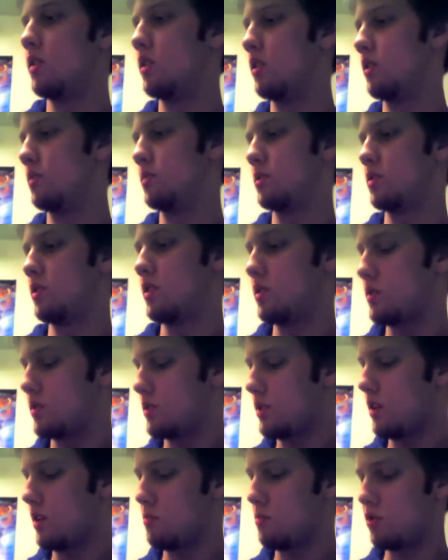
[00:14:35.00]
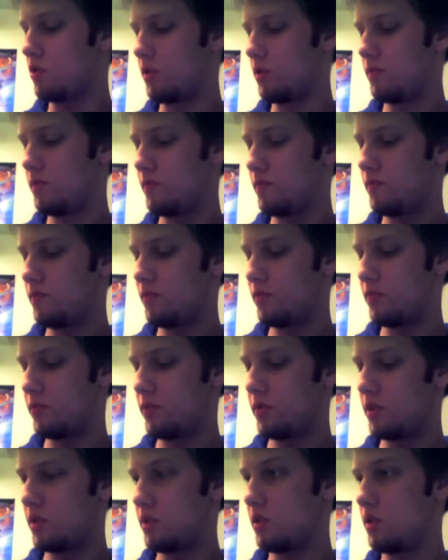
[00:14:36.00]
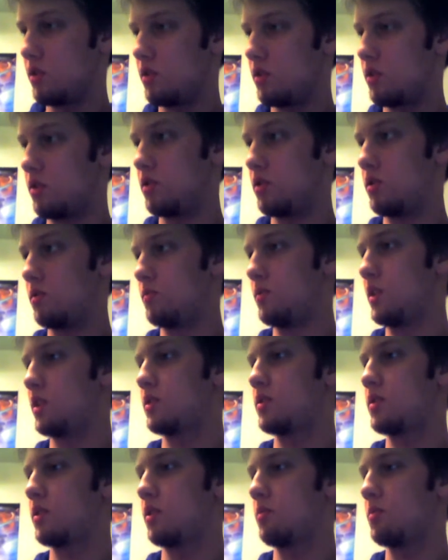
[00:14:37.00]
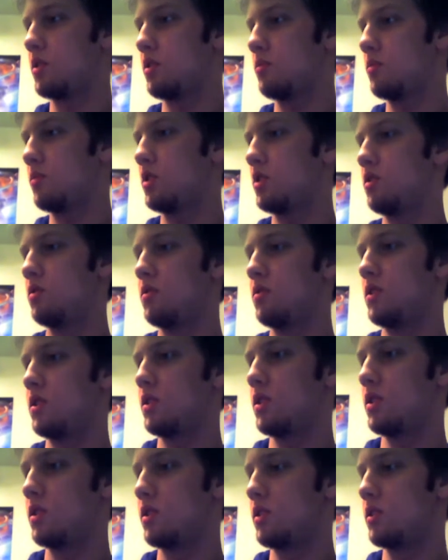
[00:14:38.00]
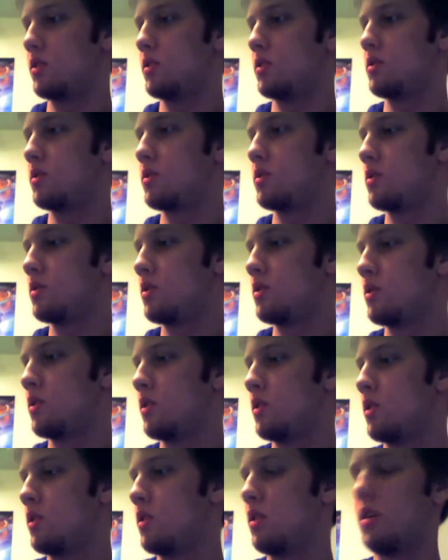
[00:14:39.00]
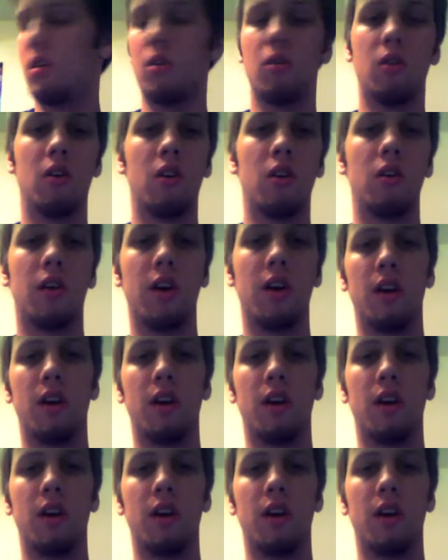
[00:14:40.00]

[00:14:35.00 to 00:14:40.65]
So that's the sideboard. Next thing I'm going to be doing is, let